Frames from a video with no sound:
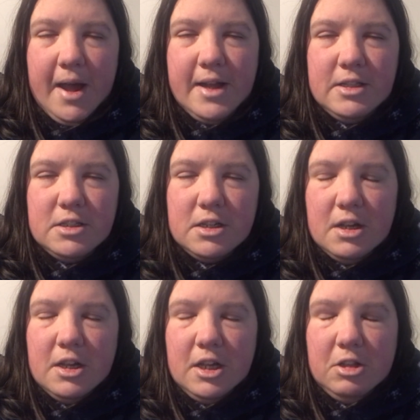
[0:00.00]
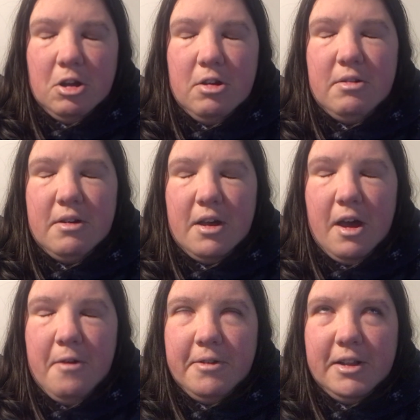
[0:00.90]
And, you know,
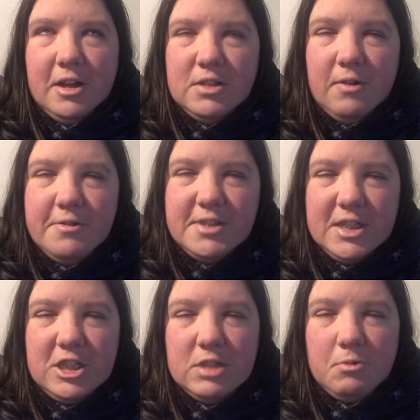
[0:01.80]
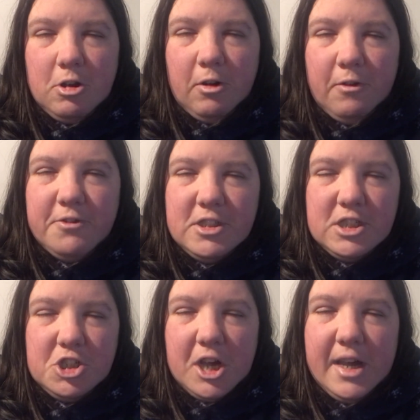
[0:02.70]
over the last 5 to 6 years, my confidence
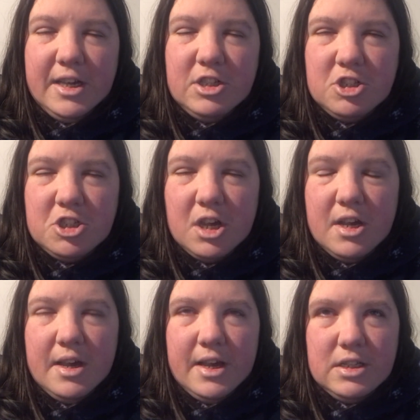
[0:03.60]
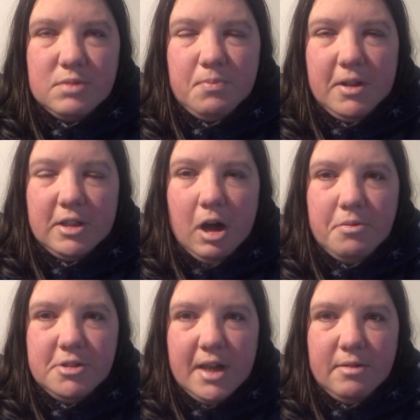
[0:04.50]
has changed. It's been an up
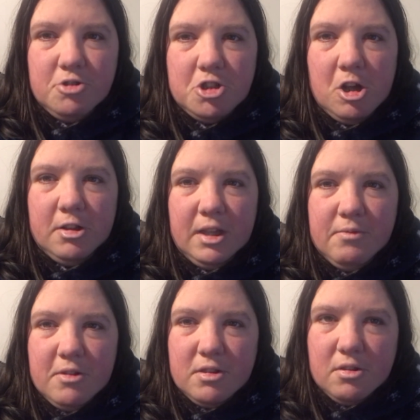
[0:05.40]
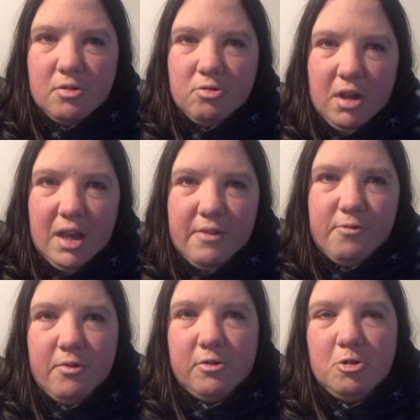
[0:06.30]
and down journey with grief,
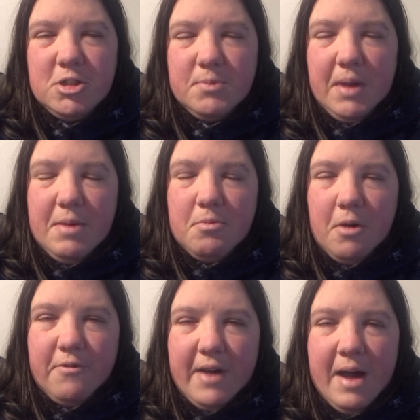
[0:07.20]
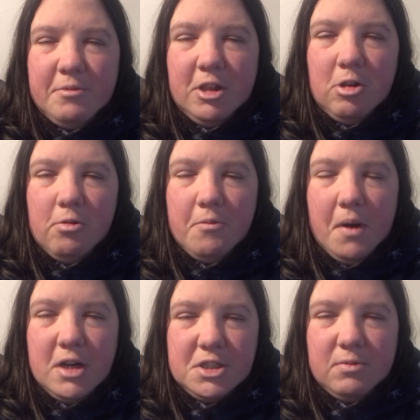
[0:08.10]
with losing people in my family who have
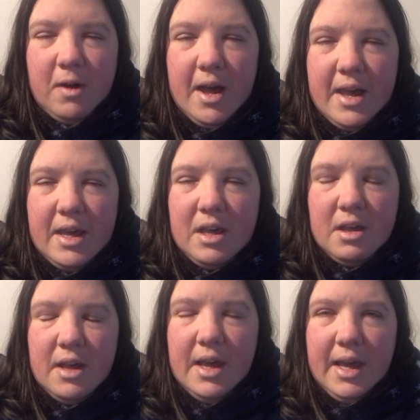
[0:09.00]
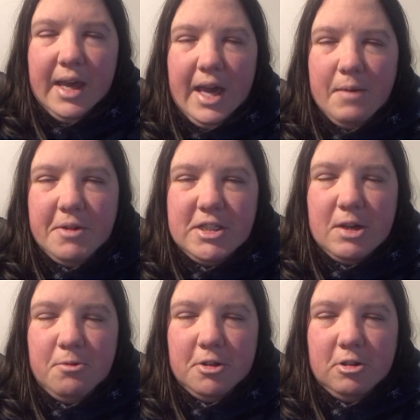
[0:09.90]
passed away. He helped me
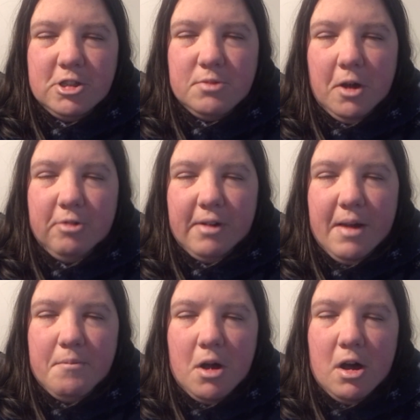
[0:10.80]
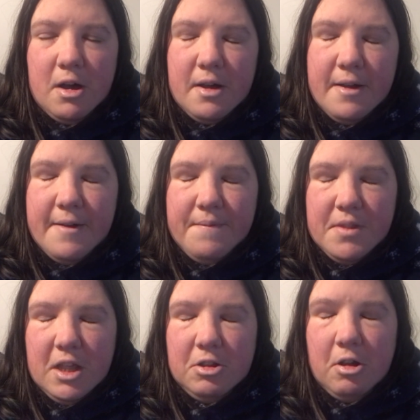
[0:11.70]
deal with the loss of my grandma.
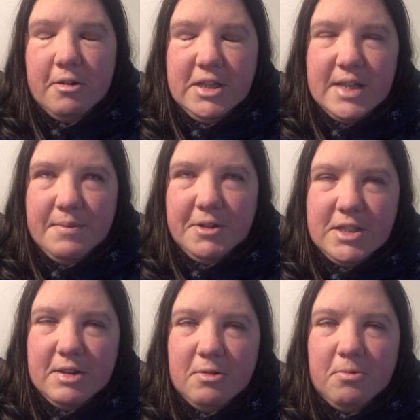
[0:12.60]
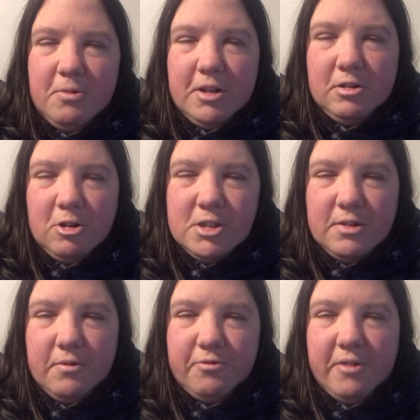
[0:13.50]
You know, he's helped me deal with the loss
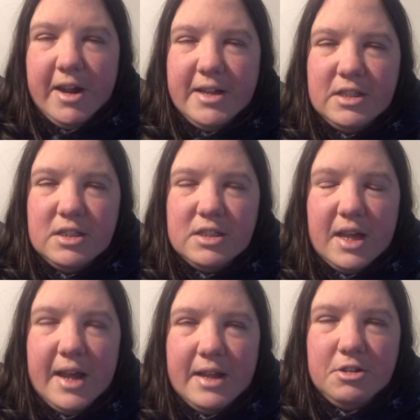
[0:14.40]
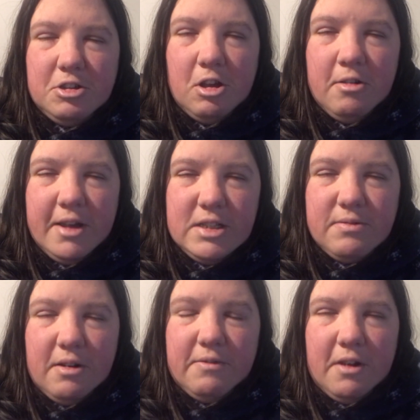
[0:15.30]
of a friend. And, you know, it's
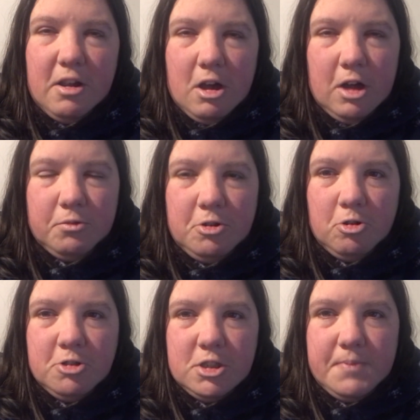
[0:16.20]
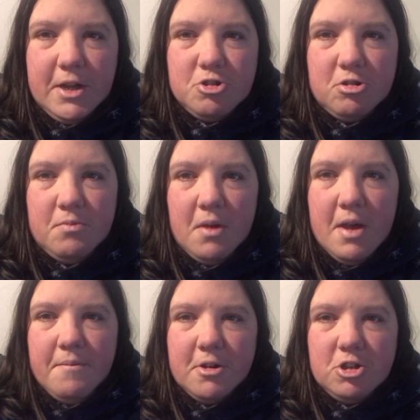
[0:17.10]
very, very hard when you're on the spectrum
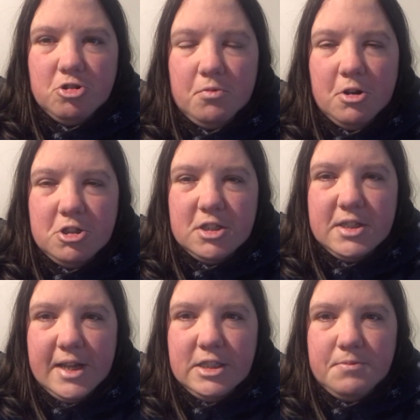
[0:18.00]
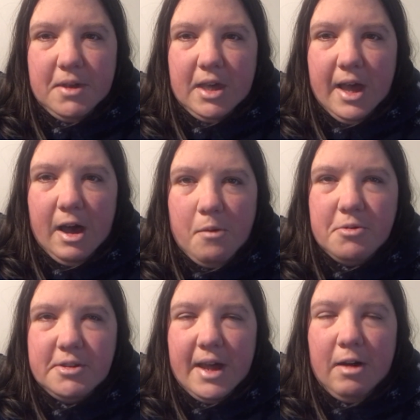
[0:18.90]
because your emotions tend to be up
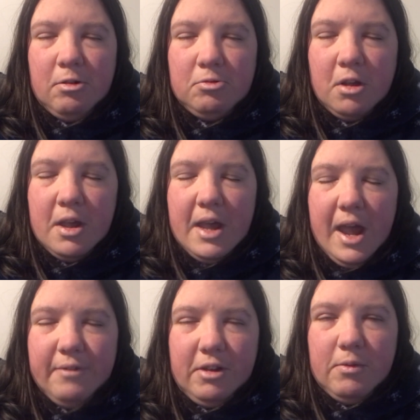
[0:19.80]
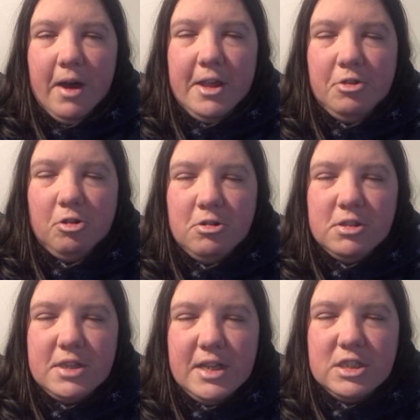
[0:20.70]
and down everywhere. You
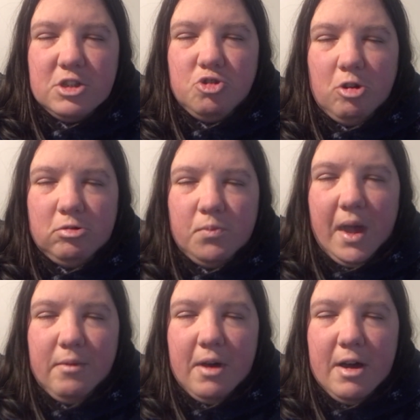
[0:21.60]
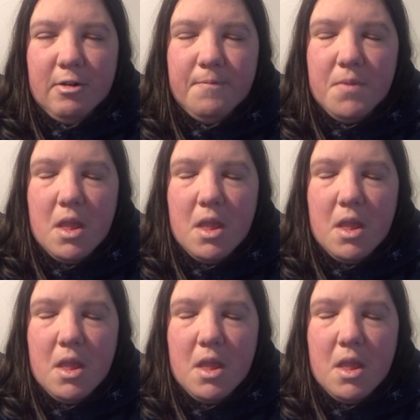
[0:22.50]
don't tend to control them that well.